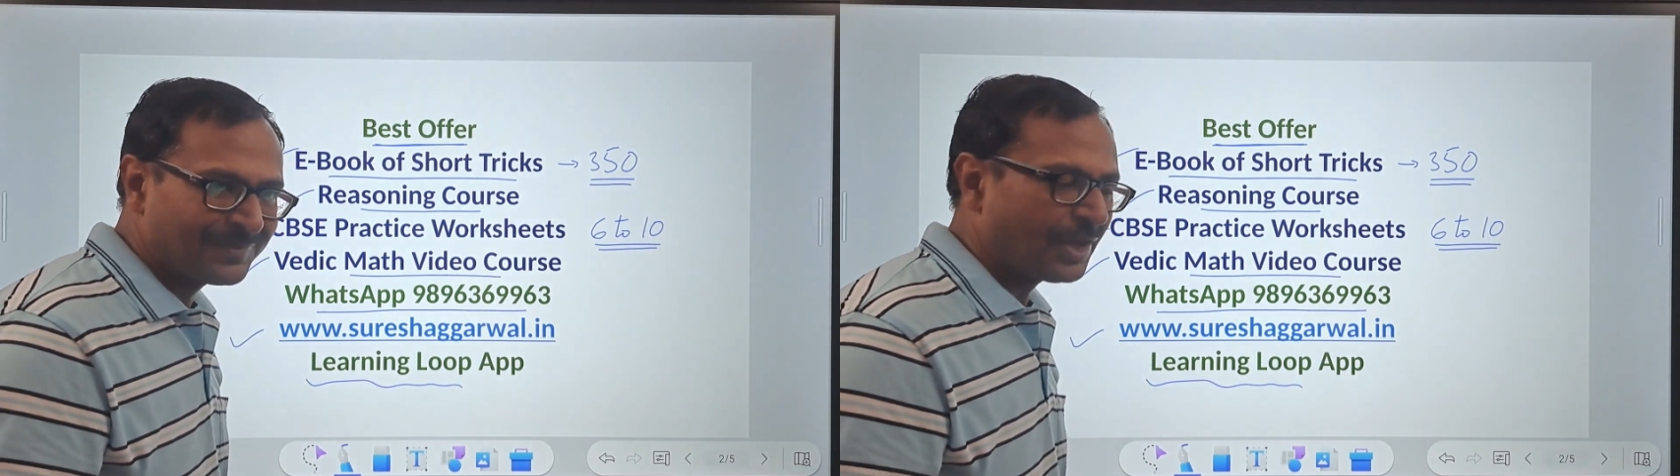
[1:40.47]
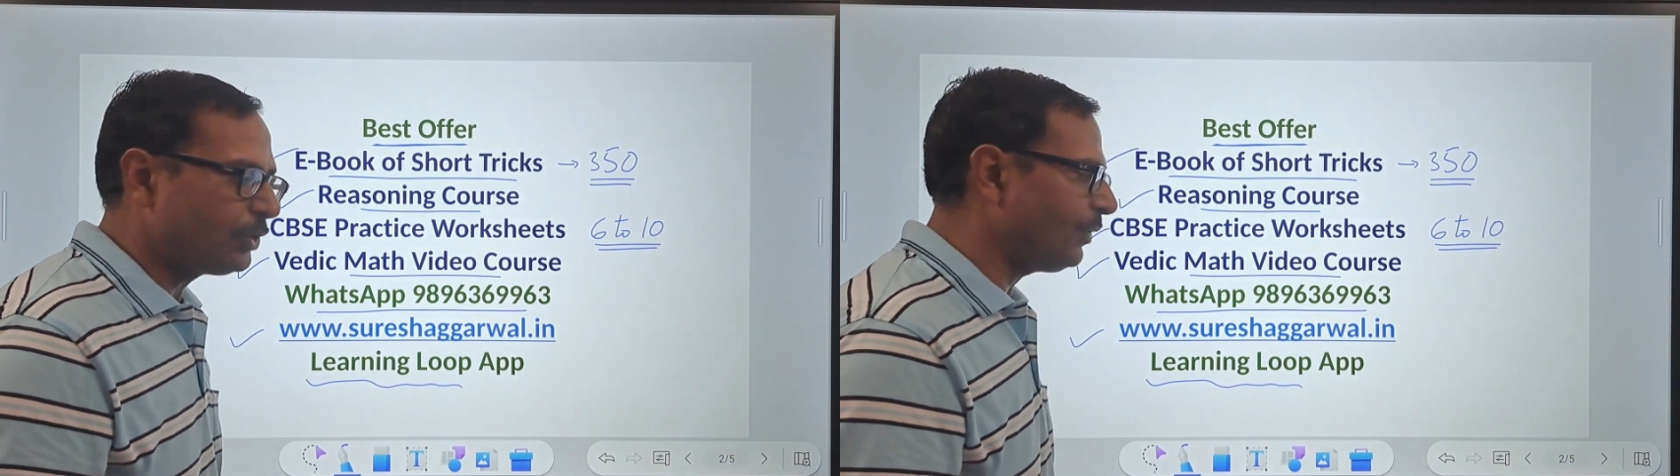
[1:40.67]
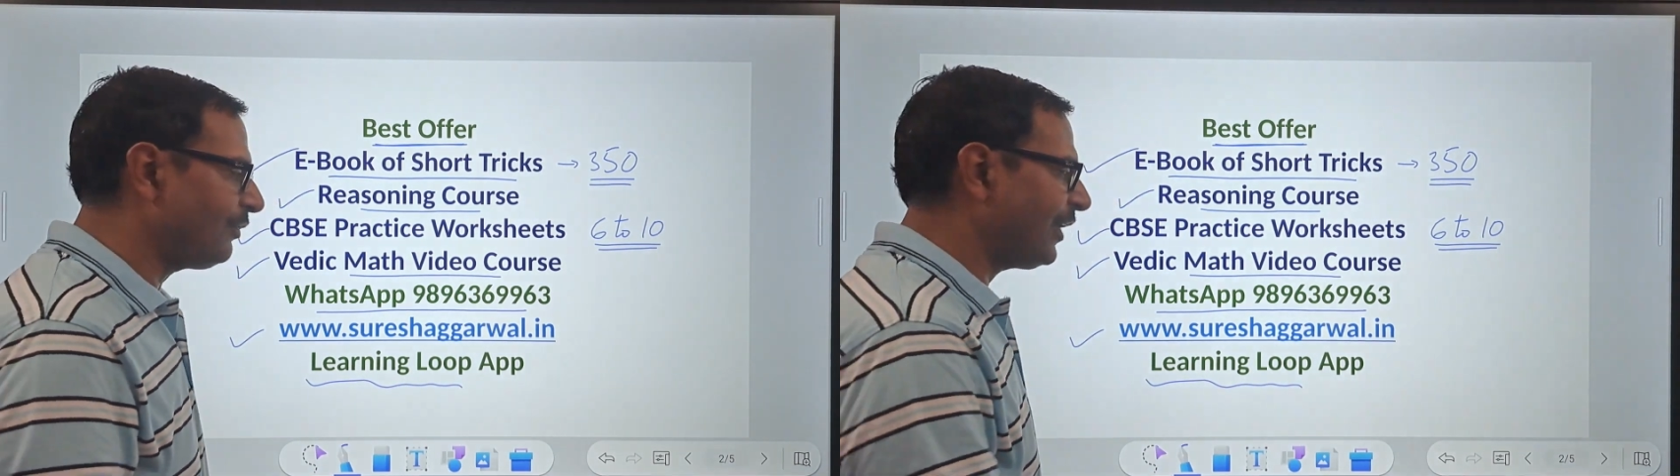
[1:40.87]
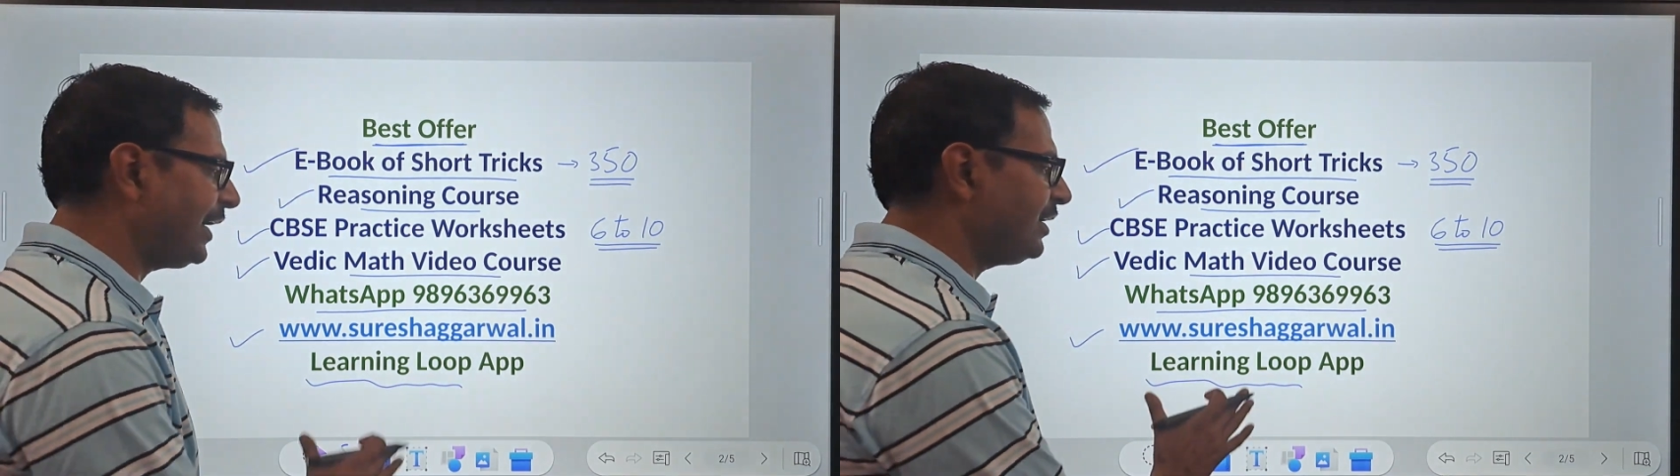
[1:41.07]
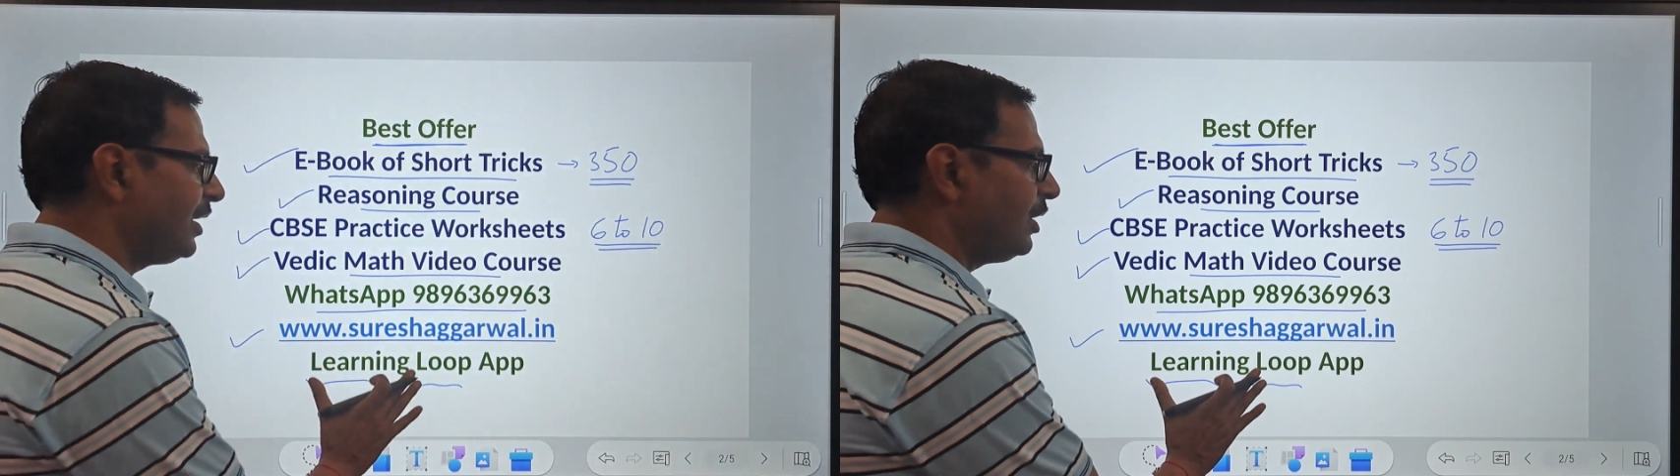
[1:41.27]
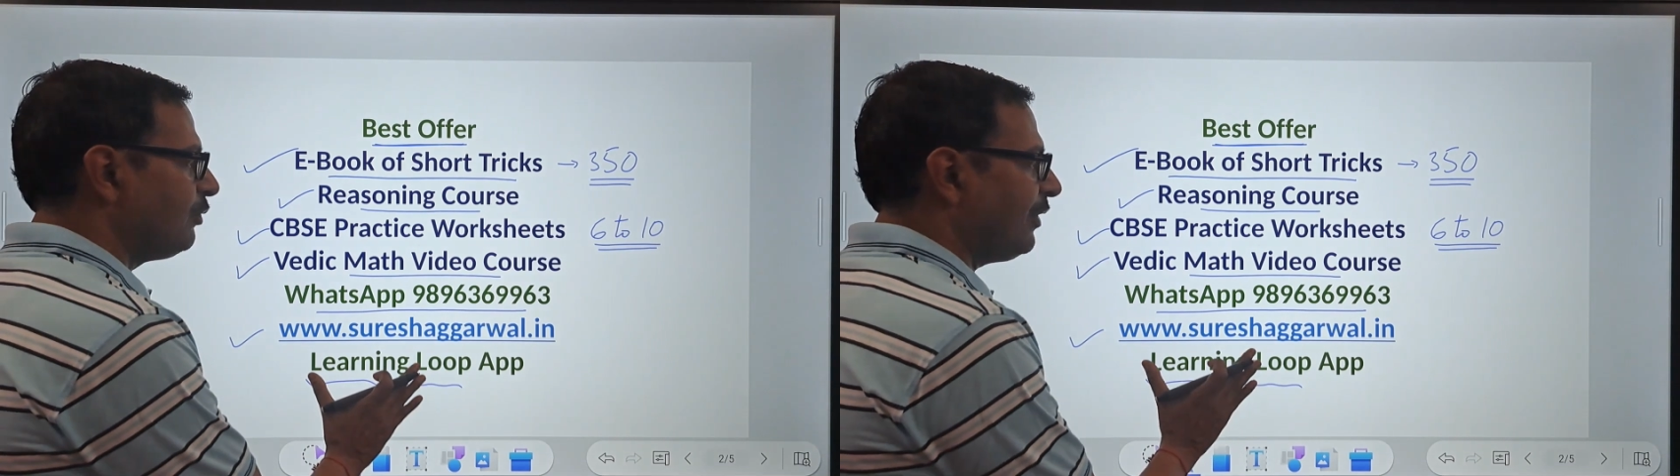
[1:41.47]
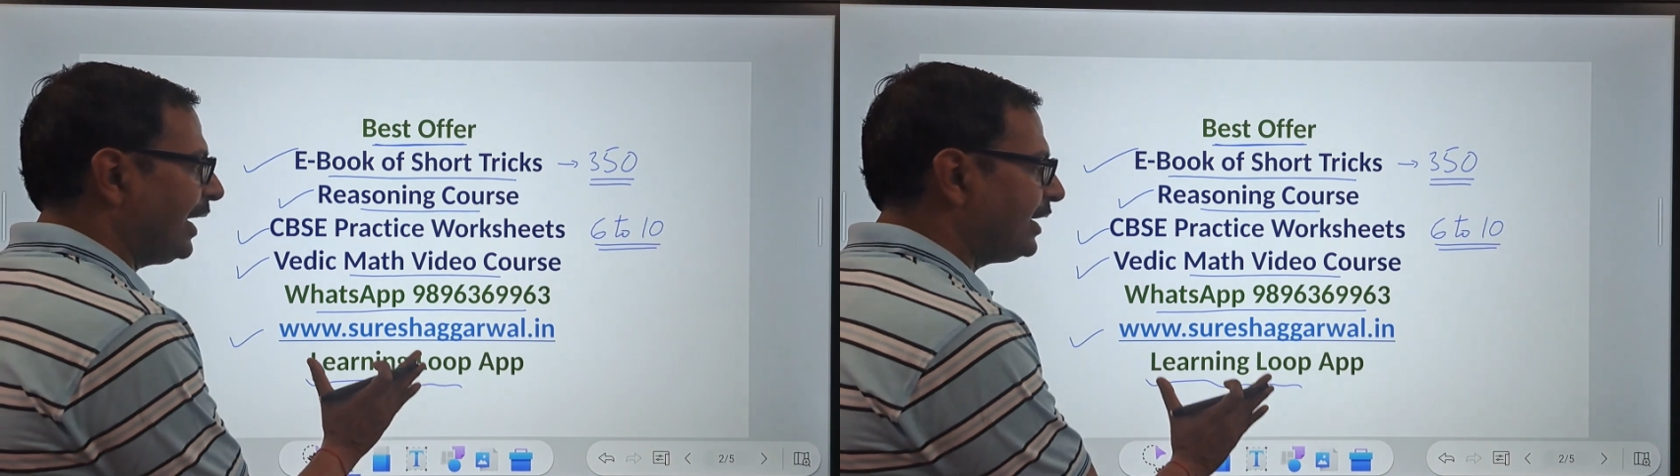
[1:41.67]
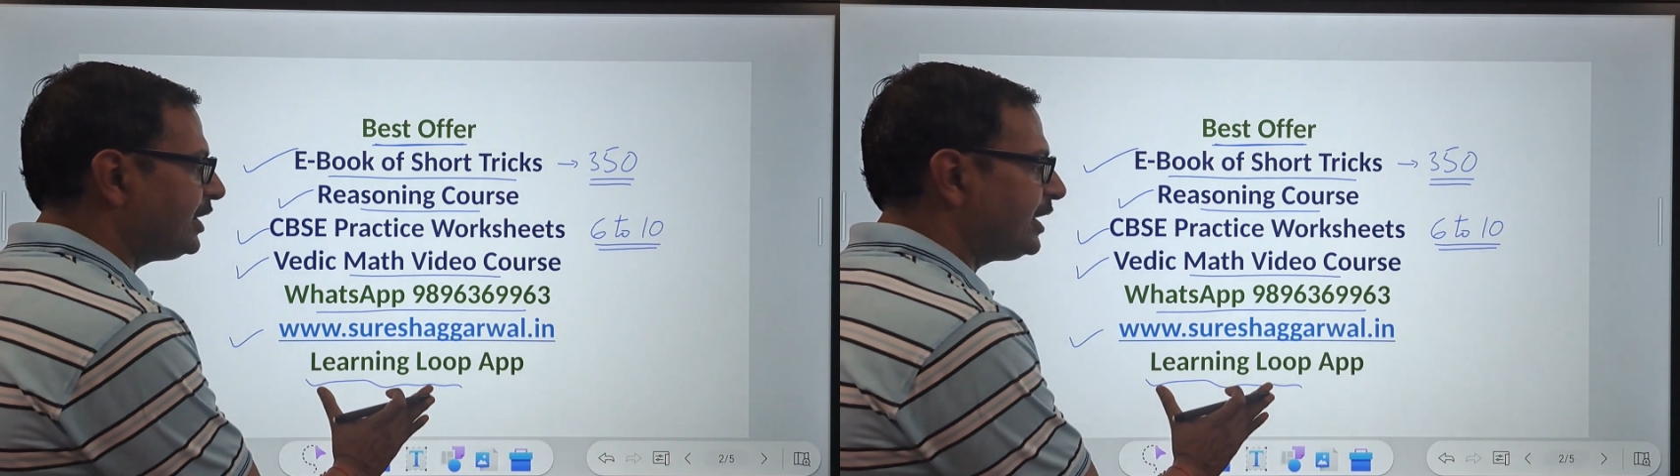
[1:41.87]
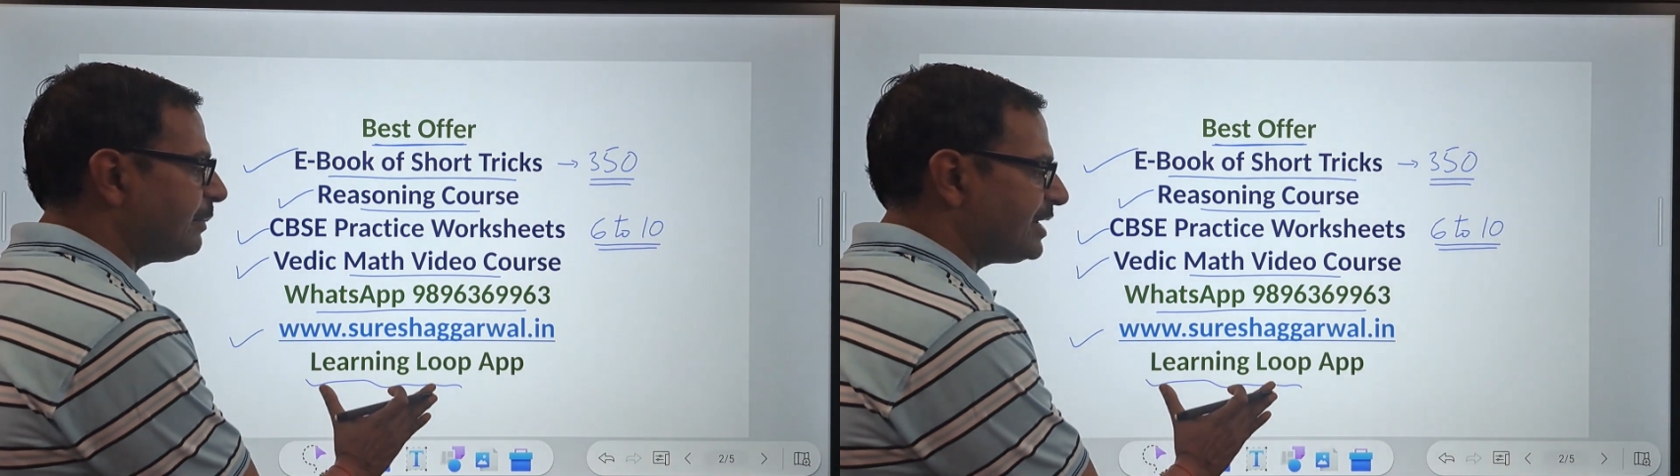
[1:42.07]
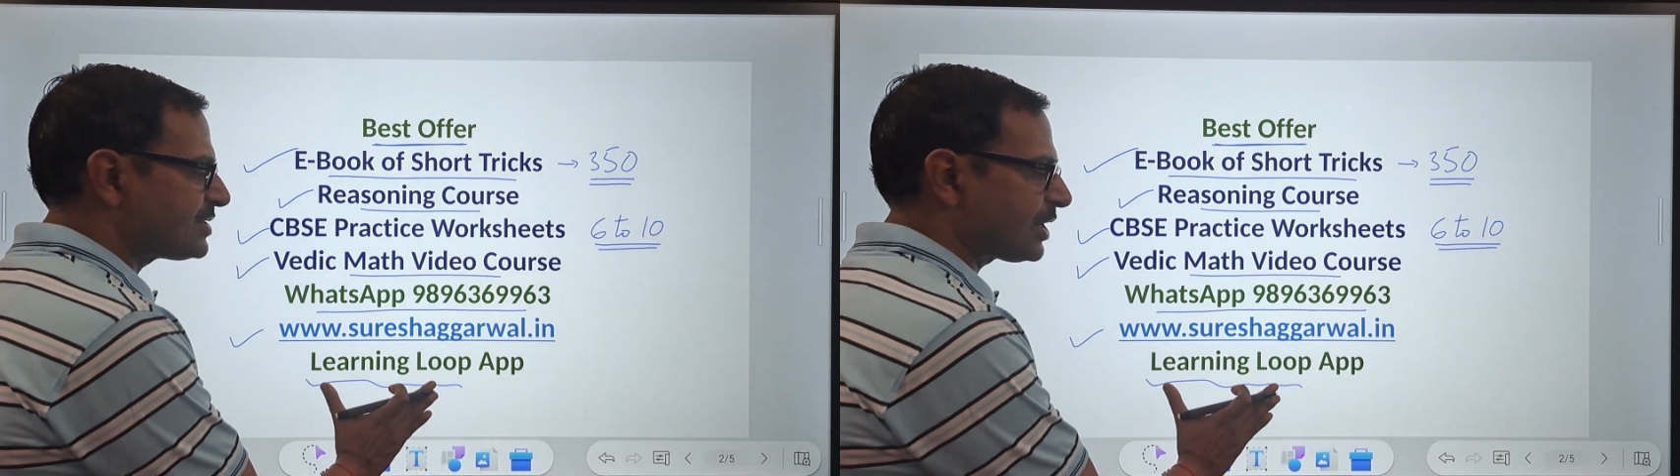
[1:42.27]
You will find validity
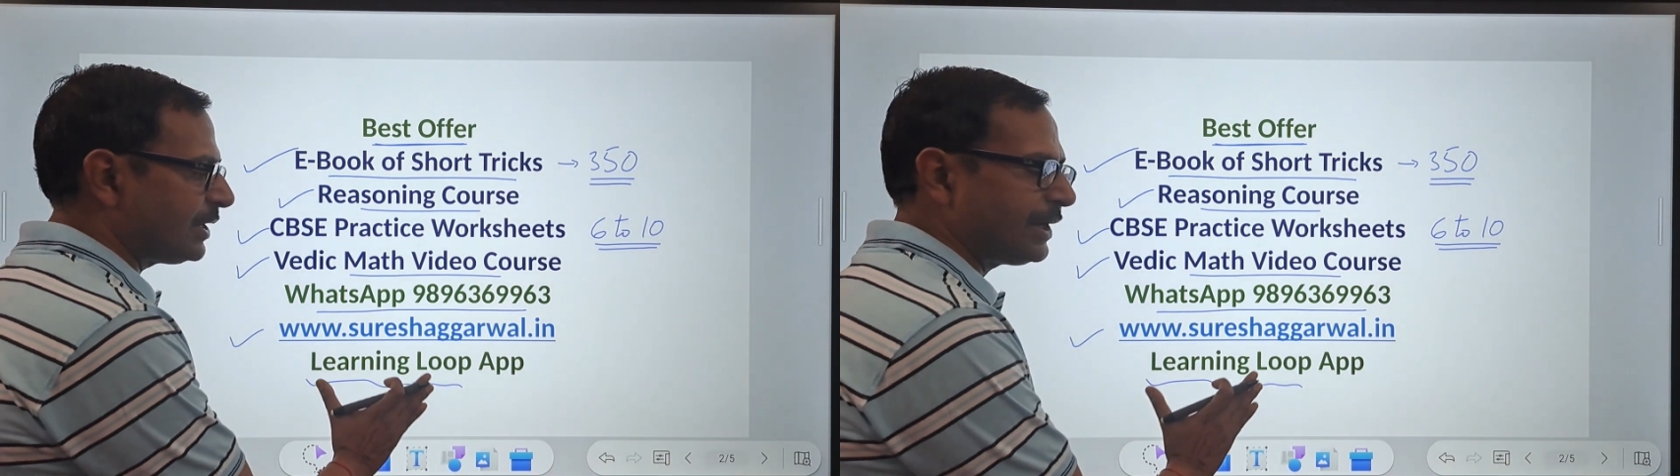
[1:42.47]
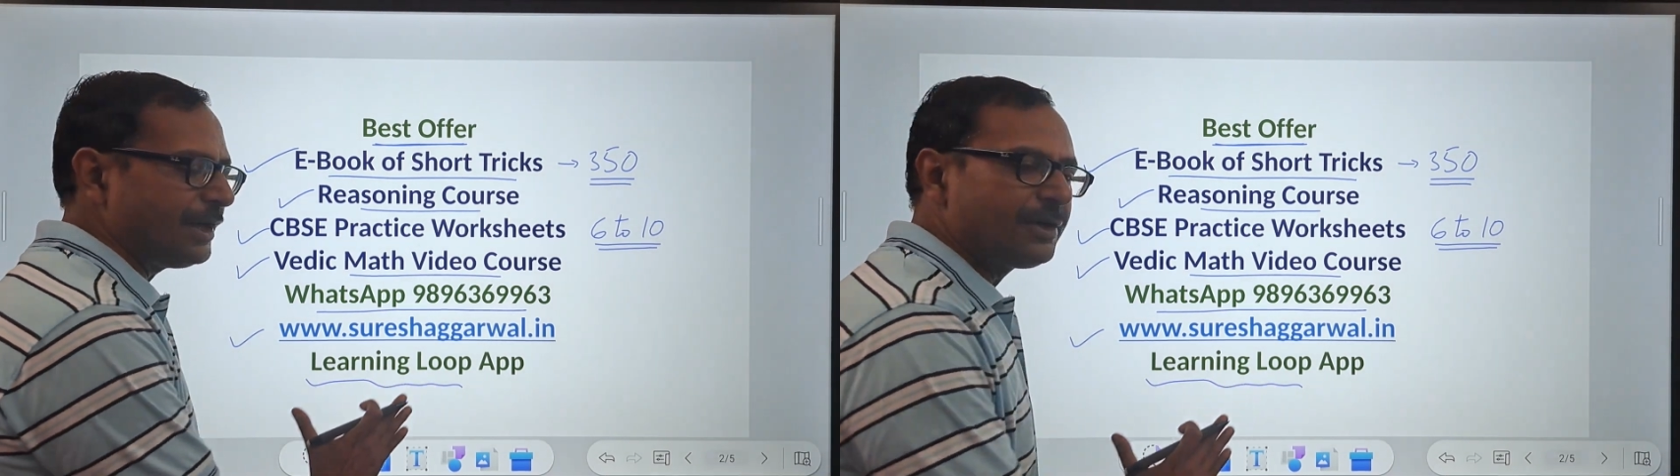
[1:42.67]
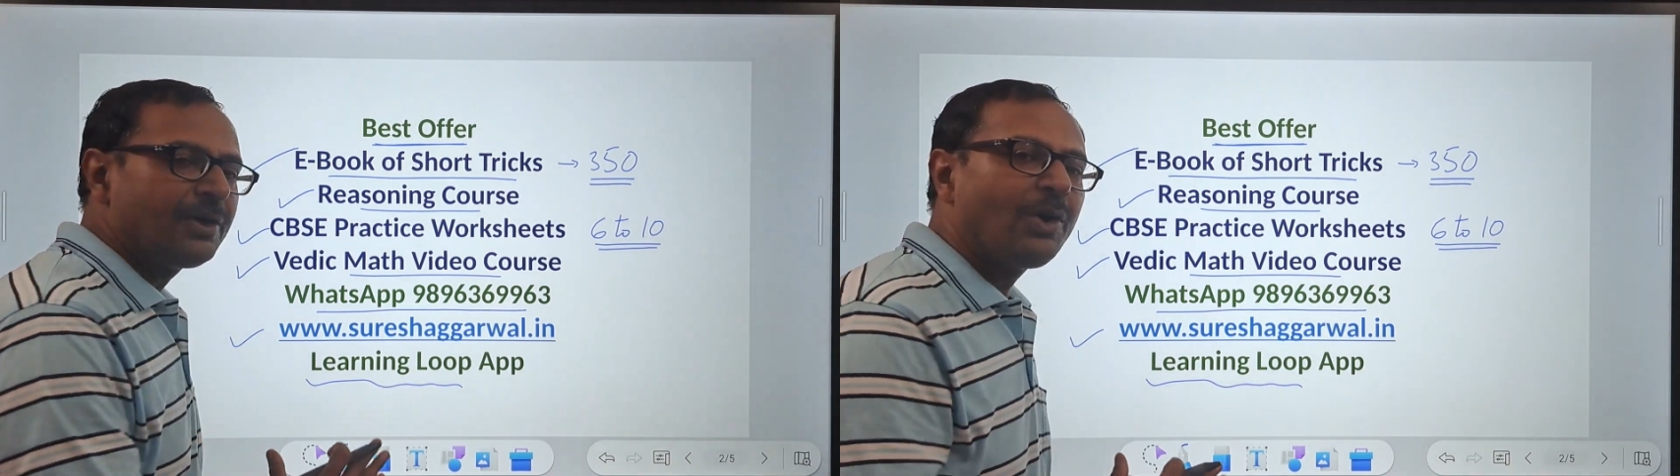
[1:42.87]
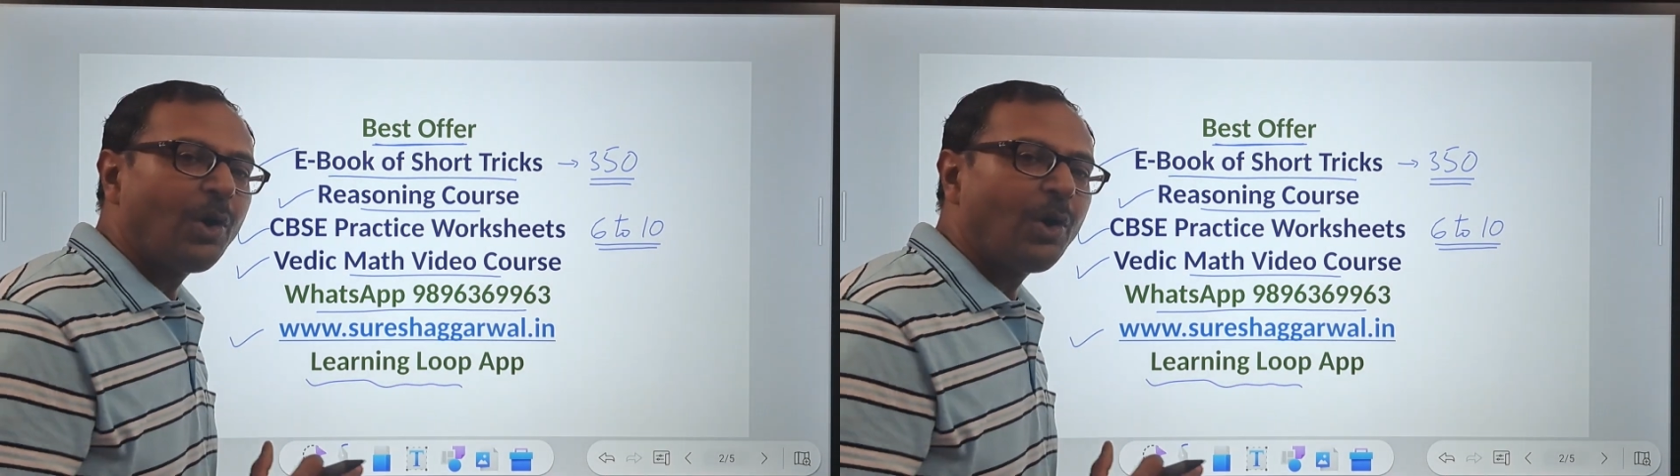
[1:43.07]
based content